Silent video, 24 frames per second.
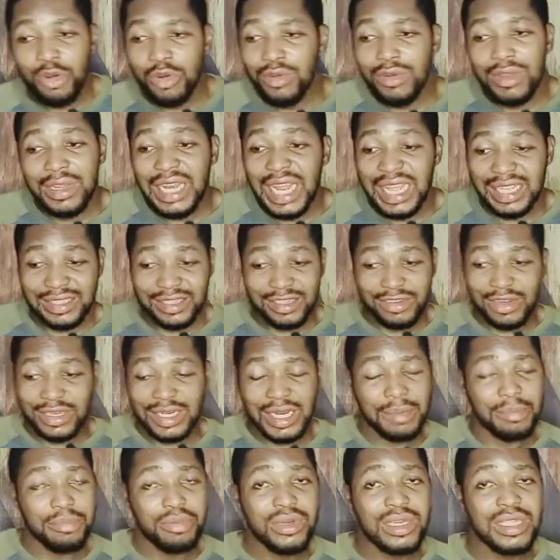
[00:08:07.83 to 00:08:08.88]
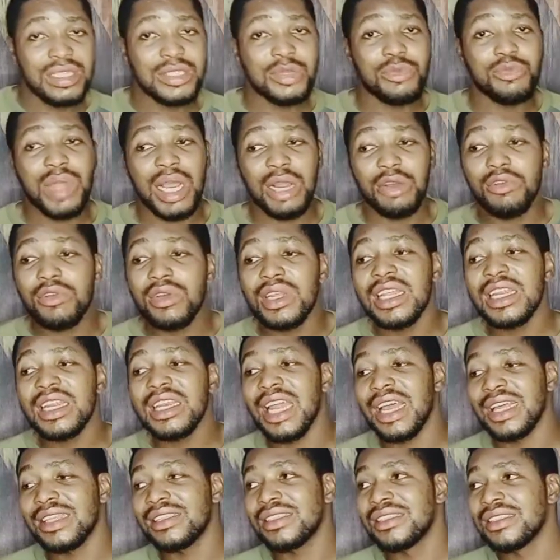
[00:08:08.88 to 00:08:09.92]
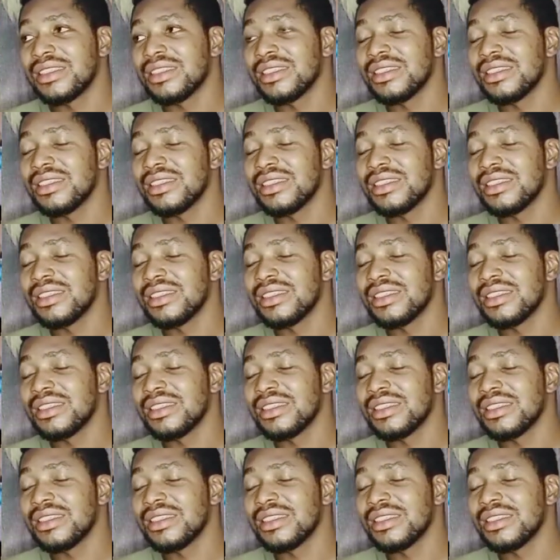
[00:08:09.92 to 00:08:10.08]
looking at credibility, we are looking at...